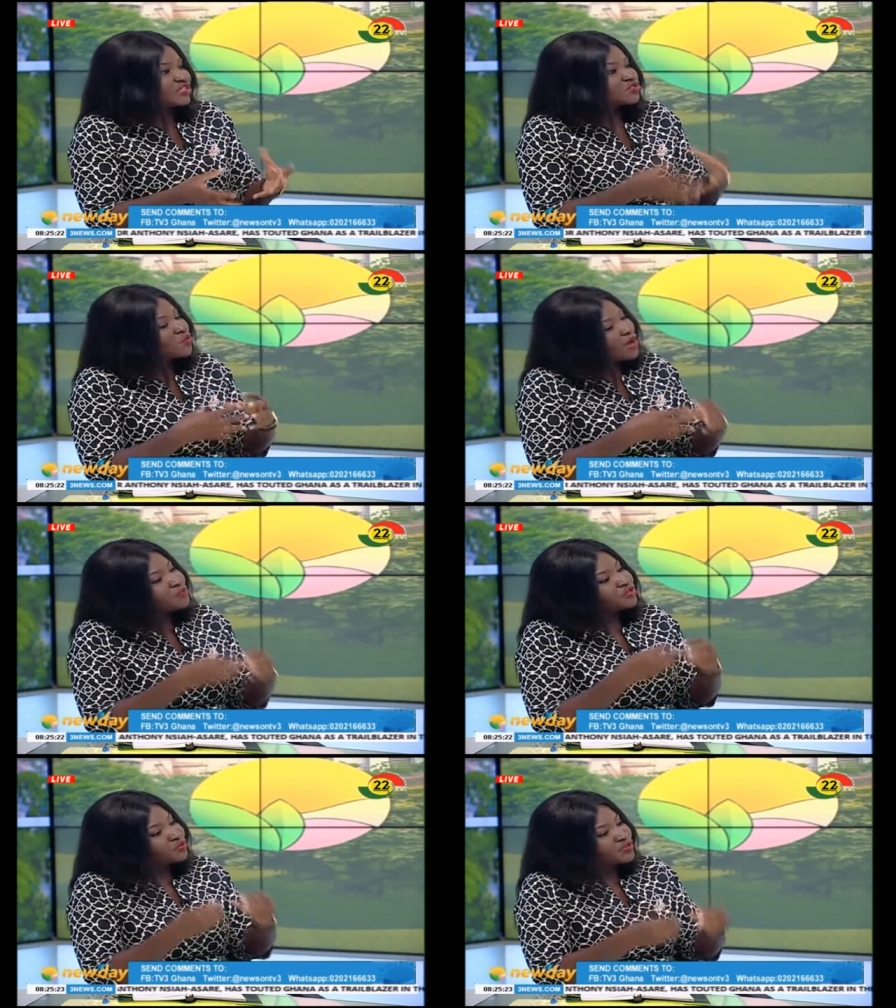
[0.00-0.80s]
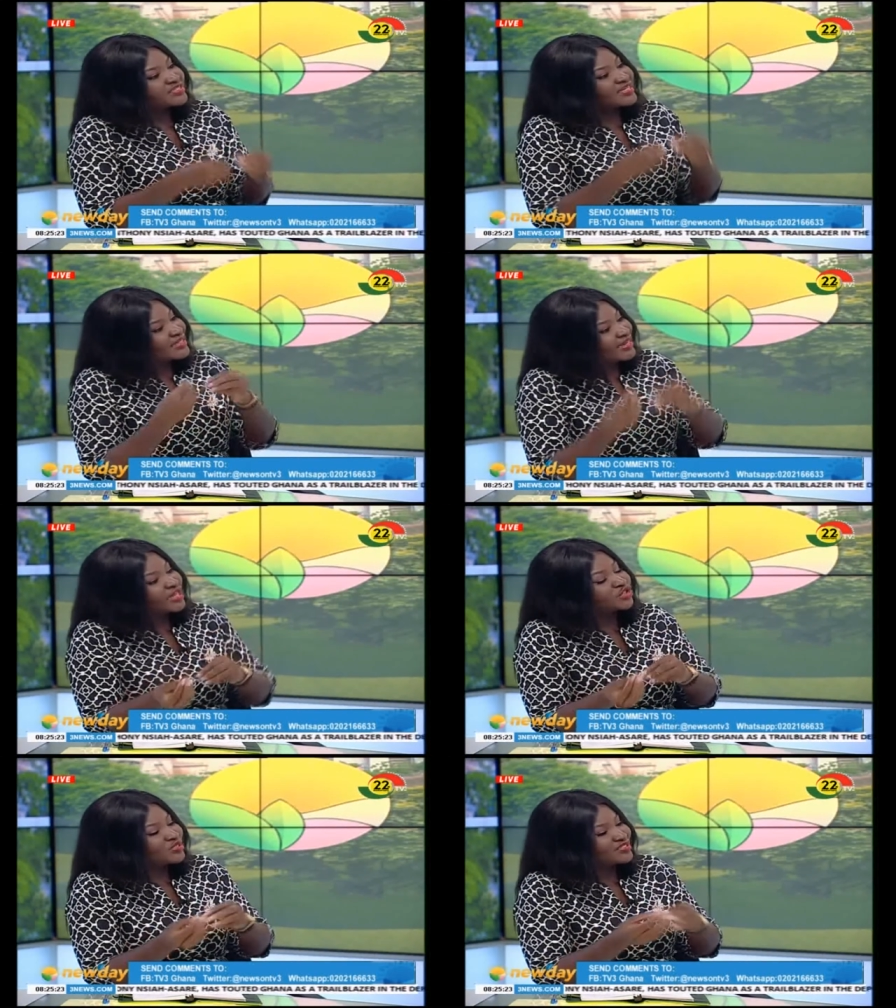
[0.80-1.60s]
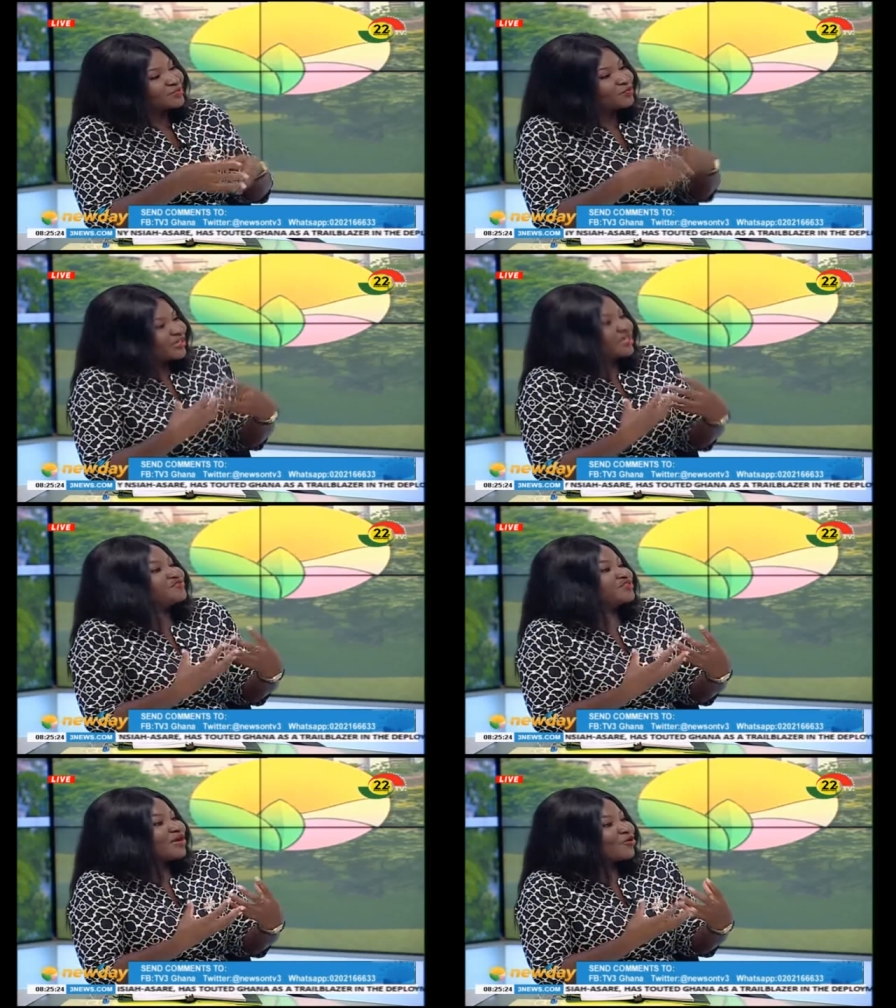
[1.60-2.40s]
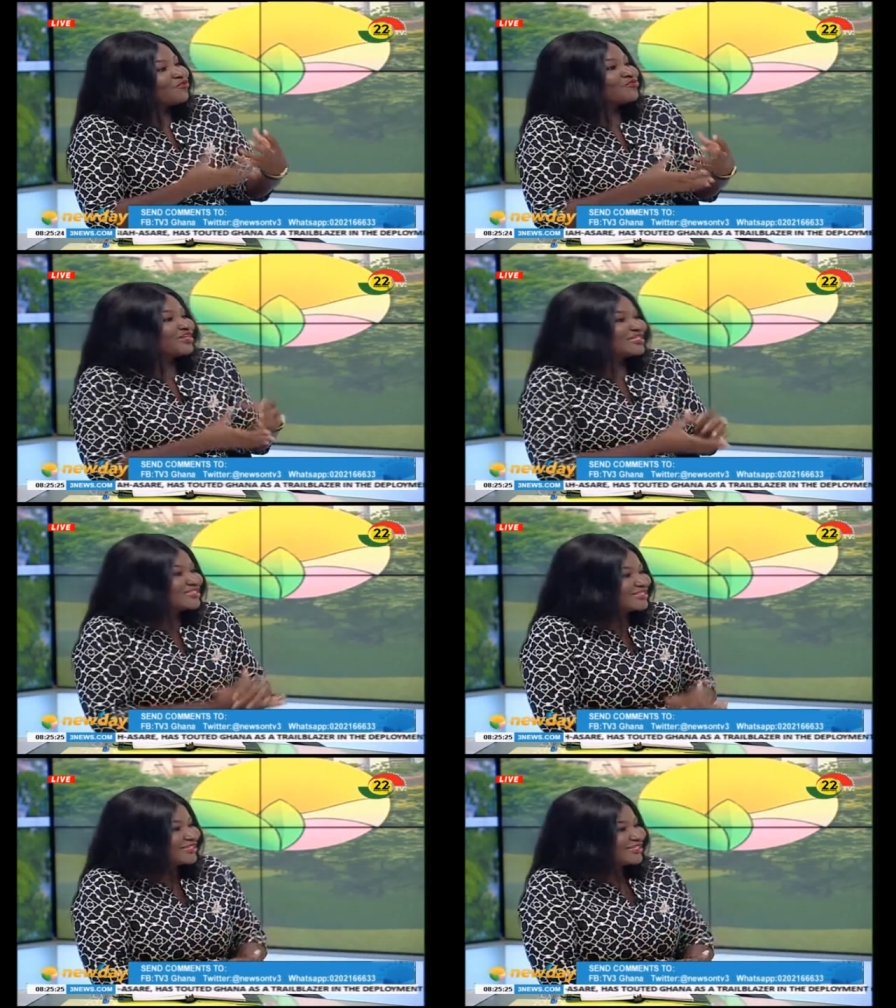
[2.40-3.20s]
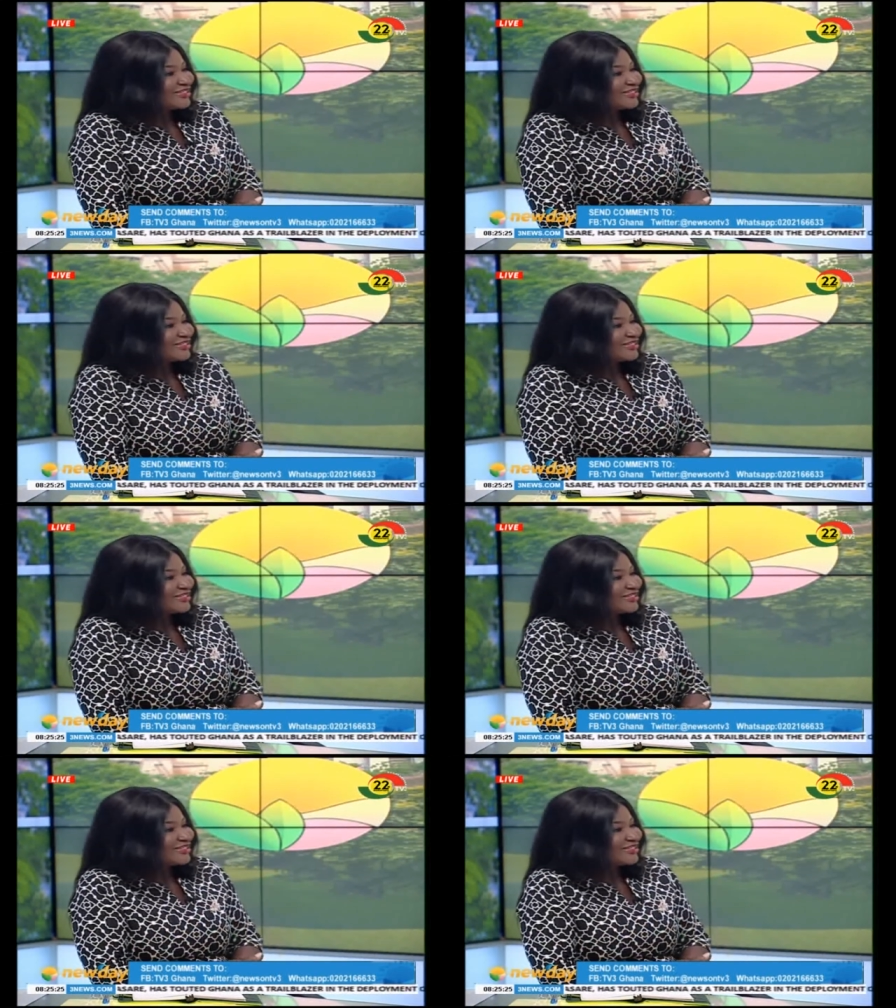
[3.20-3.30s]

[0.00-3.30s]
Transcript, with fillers: So why would you want to take that extra step? What gave you that confidence?